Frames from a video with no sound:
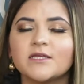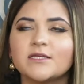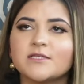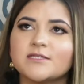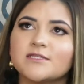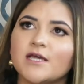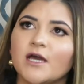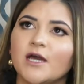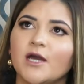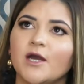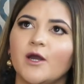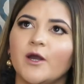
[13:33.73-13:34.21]

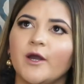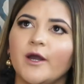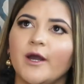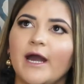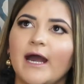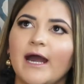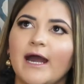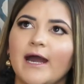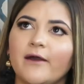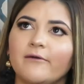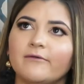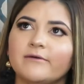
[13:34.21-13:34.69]
So
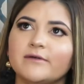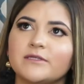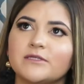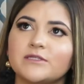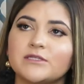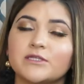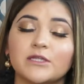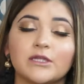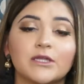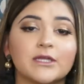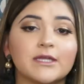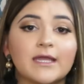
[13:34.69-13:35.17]
I
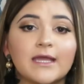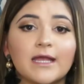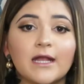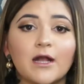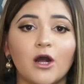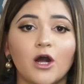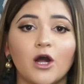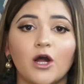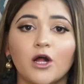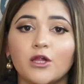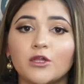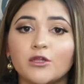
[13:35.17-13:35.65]
was looking
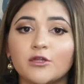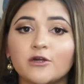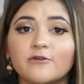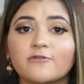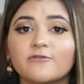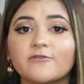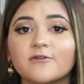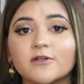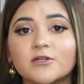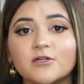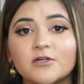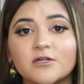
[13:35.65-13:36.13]
all
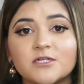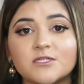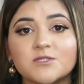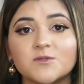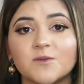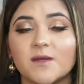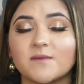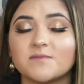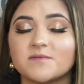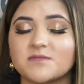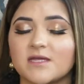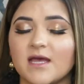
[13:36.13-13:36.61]
over Tarte's
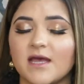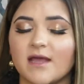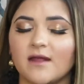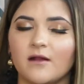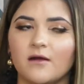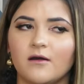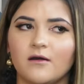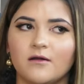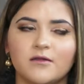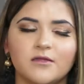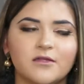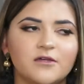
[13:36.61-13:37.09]

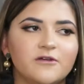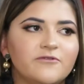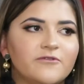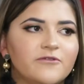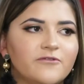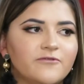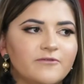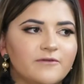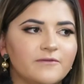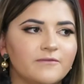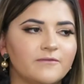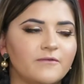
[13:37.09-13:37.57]
website, all over